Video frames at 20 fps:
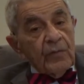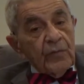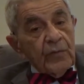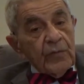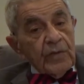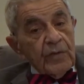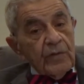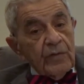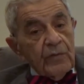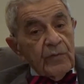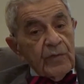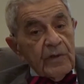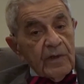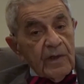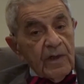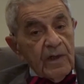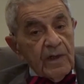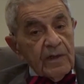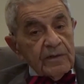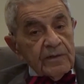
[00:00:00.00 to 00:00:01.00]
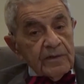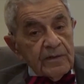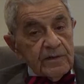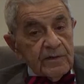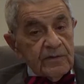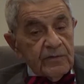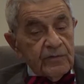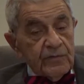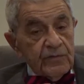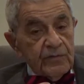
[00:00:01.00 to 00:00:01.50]
we asked
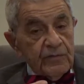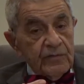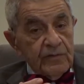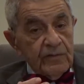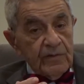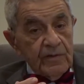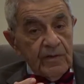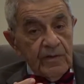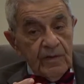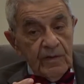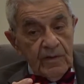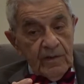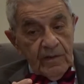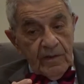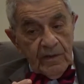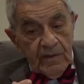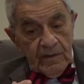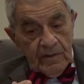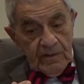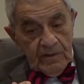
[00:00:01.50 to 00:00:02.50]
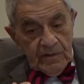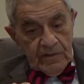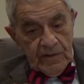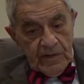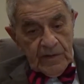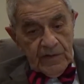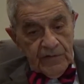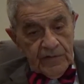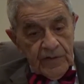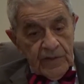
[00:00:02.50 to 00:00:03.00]

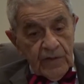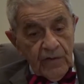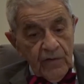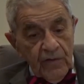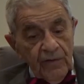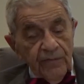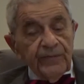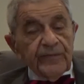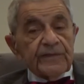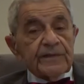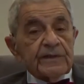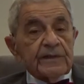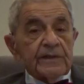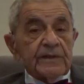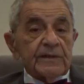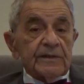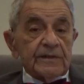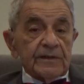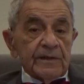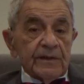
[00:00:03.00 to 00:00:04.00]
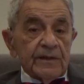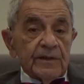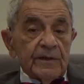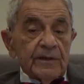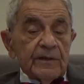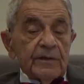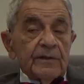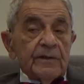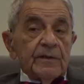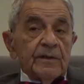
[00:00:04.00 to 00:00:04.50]
their offices
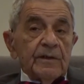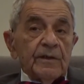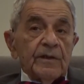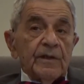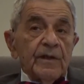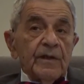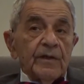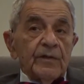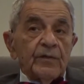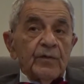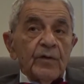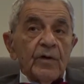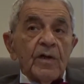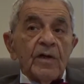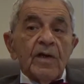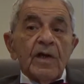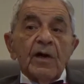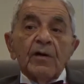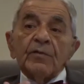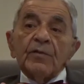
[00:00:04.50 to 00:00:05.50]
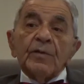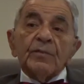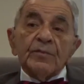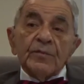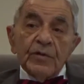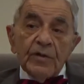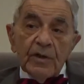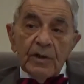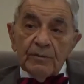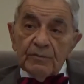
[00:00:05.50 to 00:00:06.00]
to allow them
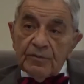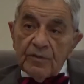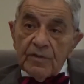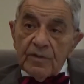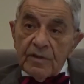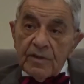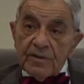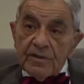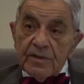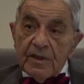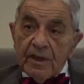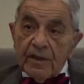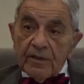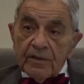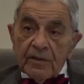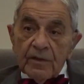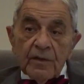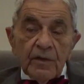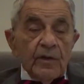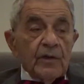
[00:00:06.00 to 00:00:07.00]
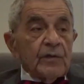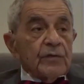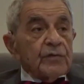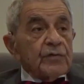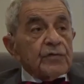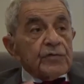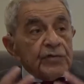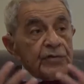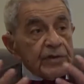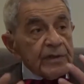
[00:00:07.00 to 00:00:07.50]
to come to the site
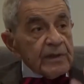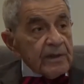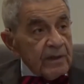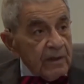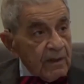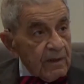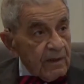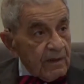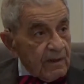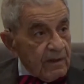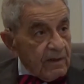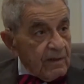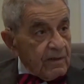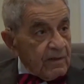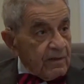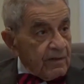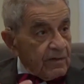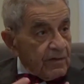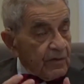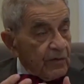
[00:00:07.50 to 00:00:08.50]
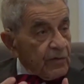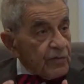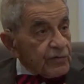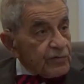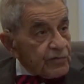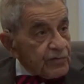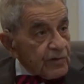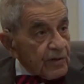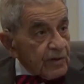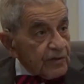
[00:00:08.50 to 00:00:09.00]
to see the
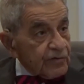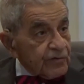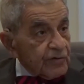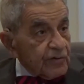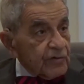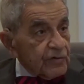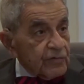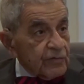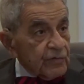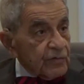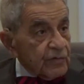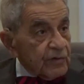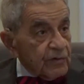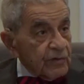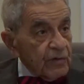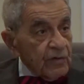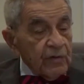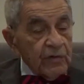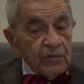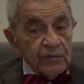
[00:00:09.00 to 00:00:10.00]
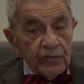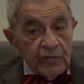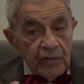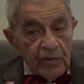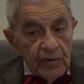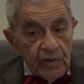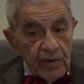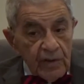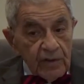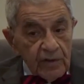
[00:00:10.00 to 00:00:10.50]
construction, to
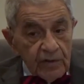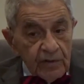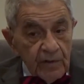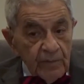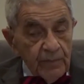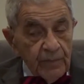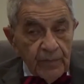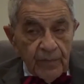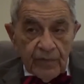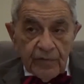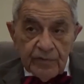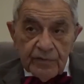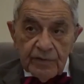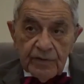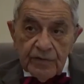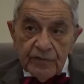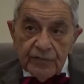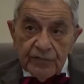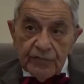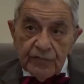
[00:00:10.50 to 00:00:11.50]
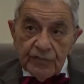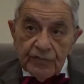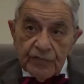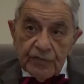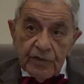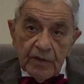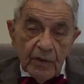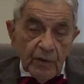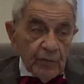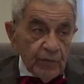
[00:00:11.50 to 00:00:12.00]
learn the process, to
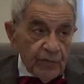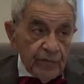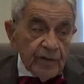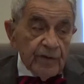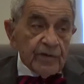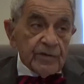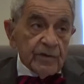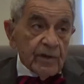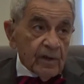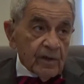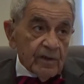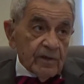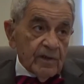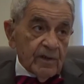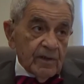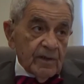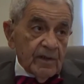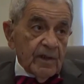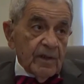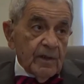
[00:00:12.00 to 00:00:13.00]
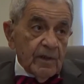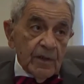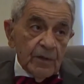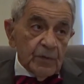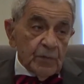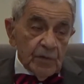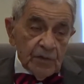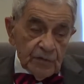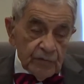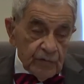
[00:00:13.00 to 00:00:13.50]
see how things are done. It
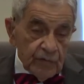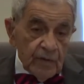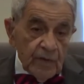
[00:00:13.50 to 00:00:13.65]
was